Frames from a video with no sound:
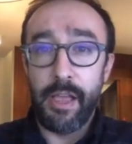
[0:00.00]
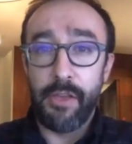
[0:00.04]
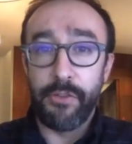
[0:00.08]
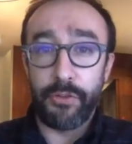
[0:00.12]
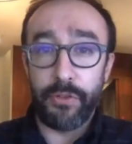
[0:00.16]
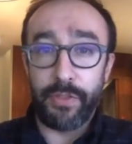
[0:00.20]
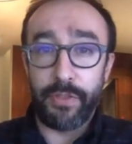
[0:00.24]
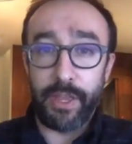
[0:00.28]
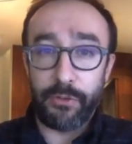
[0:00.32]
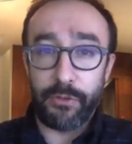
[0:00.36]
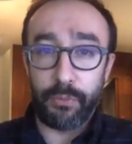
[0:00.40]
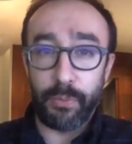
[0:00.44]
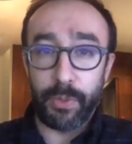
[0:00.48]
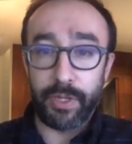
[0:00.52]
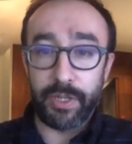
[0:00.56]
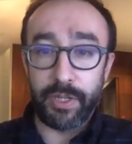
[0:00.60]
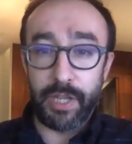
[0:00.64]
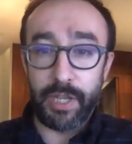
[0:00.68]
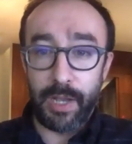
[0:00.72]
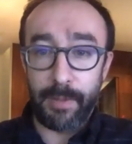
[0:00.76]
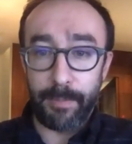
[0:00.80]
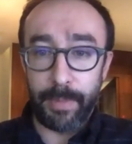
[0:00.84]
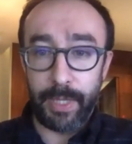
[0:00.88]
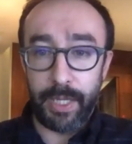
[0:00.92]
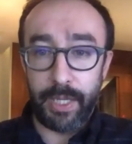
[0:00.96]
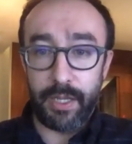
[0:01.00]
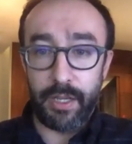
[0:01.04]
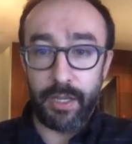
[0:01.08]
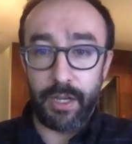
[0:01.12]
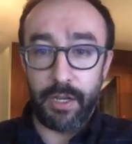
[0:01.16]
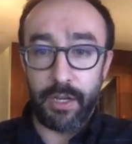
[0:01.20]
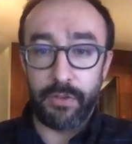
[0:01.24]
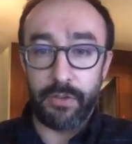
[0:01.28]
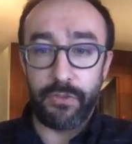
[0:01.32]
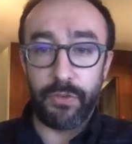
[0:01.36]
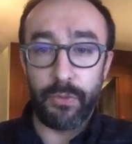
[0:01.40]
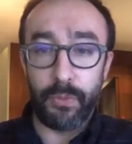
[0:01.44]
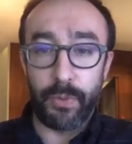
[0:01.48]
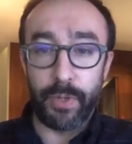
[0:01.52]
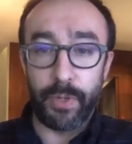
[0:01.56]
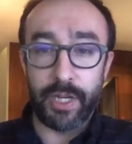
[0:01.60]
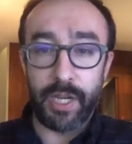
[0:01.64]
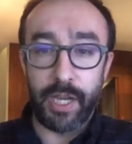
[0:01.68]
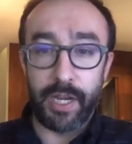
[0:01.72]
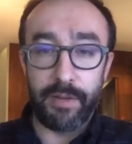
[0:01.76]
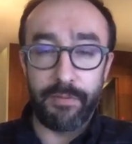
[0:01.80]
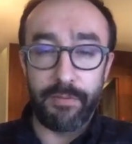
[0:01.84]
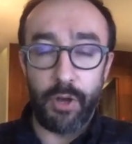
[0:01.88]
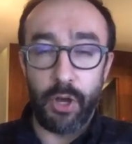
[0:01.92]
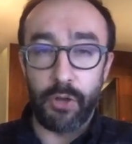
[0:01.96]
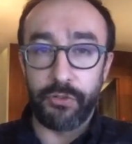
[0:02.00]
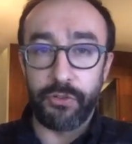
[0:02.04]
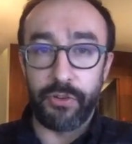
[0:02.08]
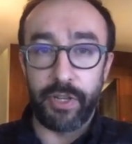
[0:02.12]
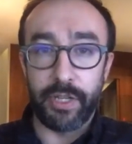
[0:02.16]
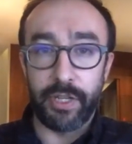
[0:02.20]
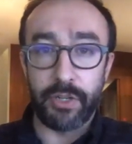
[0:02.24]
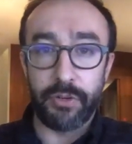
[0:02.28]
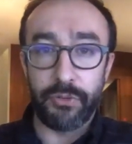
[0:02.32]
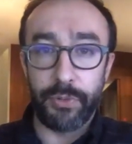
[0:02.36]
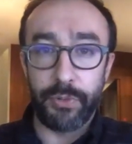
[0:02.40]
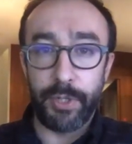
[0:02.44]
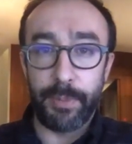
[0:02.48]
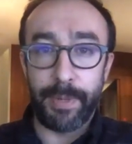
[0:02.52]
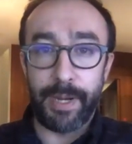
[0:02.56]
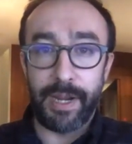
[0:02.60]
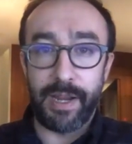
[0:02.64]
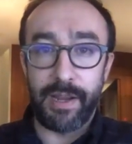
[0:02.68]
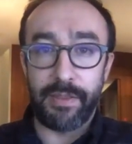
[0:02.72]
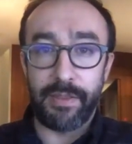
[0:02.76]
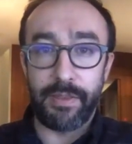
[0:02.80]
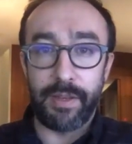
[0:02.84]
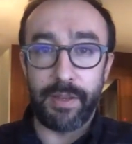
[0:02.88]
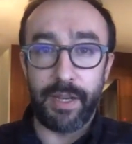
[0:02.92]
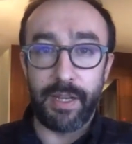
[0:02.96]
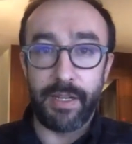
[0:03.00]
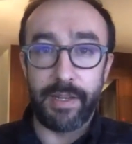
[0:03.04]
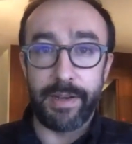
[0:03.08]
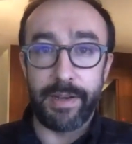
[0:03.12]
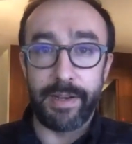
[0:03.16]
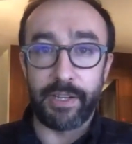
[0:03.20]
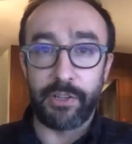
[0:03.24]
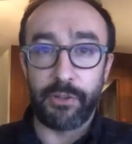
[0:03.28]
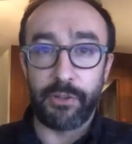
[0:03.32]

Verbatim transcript: So that's what got me onto a kind of alternate career path that I didn't